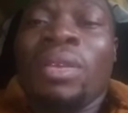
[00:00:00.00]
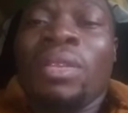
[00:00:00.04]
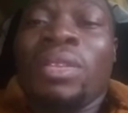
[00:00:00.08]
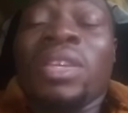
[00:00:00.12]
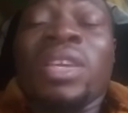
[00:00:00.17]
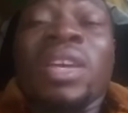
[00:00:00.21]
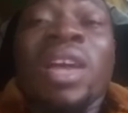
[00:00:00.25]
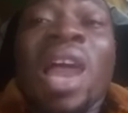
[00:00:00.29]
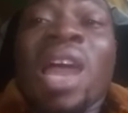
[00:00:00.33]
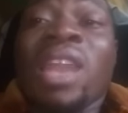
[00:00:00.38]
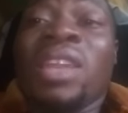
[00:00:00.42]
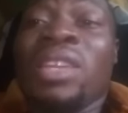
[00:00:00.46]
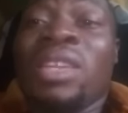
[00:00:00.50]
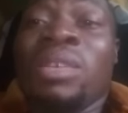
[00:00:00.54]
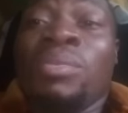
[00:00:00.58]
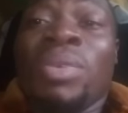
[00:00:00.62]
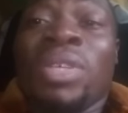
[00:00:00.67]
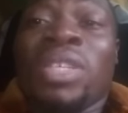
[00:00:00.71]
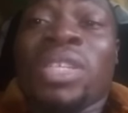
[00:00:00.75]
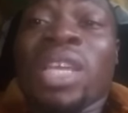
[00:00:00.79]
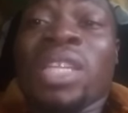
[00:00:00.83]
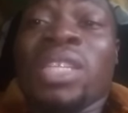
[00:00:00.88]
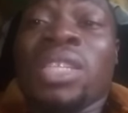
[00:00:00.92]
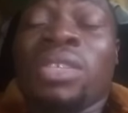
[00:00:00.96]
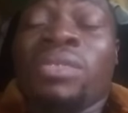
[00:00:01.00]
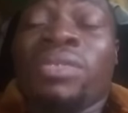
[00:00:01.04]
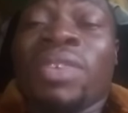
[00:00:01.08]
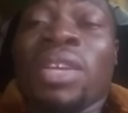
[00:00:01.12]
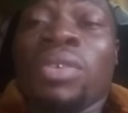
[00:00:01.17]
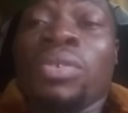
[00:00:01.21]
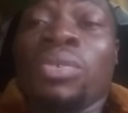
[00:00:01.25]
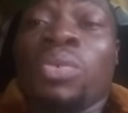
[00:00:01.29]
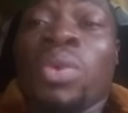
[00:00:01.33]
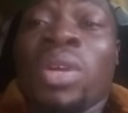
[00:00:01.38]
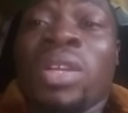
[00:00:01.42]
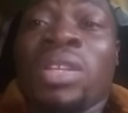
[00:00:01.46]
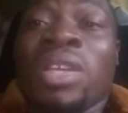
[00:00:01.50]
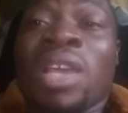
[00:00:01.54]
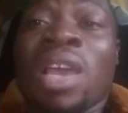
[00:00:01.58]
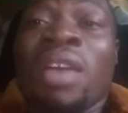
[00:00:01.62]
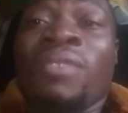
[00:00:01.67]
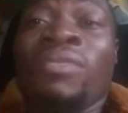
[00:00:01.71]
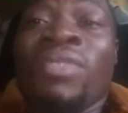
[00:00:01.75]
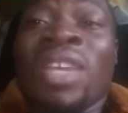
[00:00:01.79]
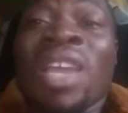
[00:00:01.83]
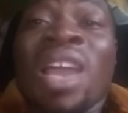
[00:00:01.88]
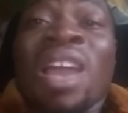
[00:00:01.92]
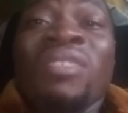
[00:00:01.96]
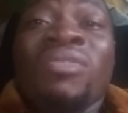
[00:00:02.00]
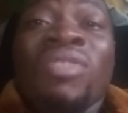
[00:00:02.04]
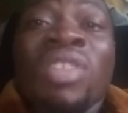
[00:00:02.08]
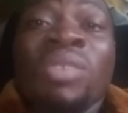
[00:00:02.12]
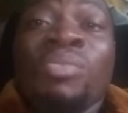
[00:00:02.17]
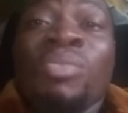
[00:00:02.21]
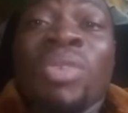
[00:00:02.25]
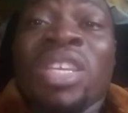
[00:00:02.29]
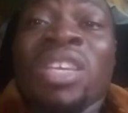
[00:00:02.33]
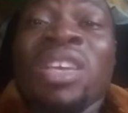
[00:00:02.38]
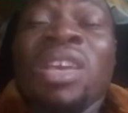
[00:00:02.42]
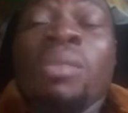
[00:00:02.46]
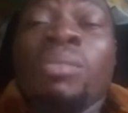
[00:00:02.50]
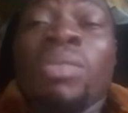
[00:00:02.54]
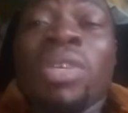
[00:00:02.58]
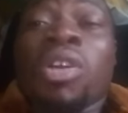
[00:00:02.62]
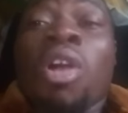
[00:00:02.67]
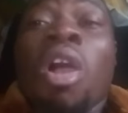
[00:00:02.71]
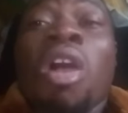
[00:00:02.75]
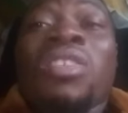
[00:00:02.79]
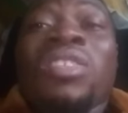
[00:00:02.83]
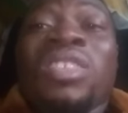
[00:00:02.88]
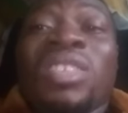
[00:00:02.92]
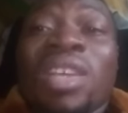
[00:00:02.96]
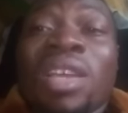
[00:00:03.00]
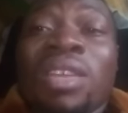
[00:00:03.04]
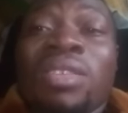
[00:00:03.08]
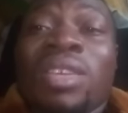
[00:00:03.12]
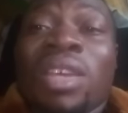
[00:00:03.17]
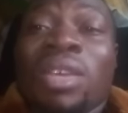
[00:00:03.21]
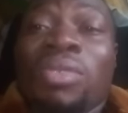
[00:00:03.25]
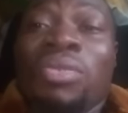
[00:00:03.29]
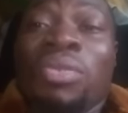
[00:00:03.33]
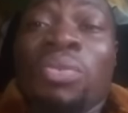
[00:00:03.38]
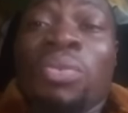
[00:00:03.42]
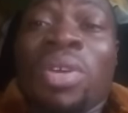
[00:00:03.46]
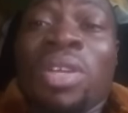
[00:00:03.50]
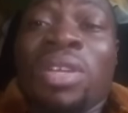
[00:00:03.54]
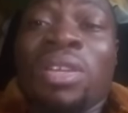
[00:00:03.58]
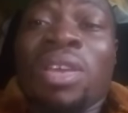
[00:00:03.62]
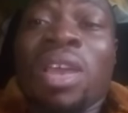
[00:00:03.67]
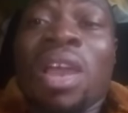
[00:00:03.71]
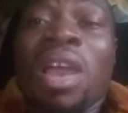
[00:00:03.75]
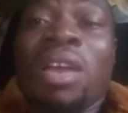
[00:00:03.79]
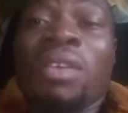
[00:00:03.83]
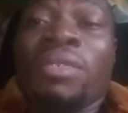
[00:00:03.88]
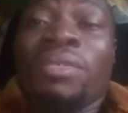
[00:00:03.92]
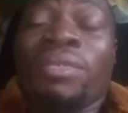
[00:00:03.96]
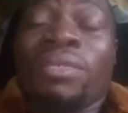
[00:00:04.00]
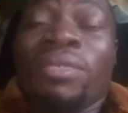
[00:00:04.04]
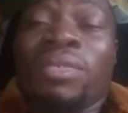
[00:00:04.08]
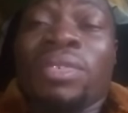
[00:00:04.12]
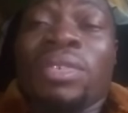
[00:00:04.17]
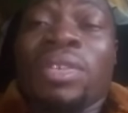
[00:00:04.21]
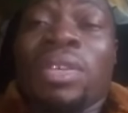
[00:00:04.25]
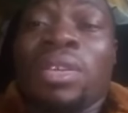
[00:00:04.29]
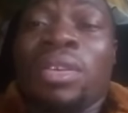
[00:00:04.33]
They hardly be satisfied with what they have. They hardly be contented with what they have.